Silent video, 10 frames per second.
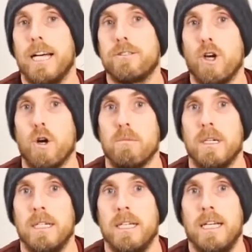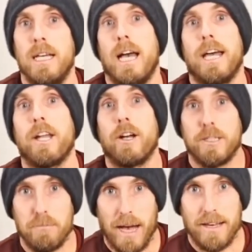a tub, an
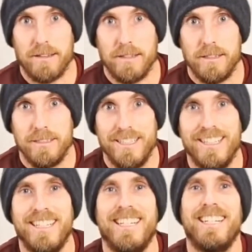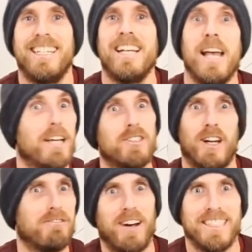ice bath,
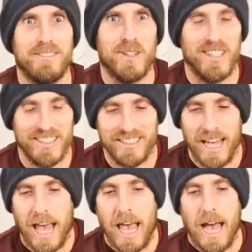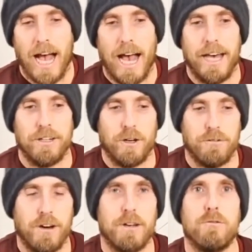trying to find the words, and
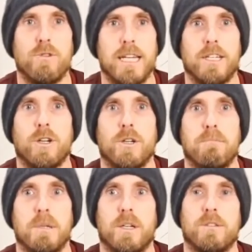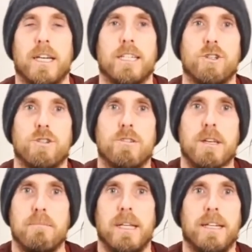I find it really good because I can
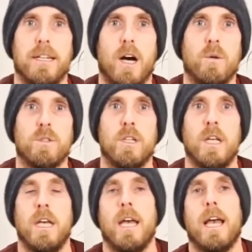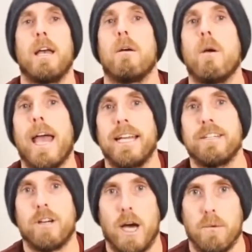just dip in and out
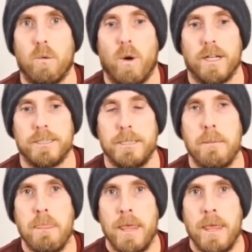anytime I want.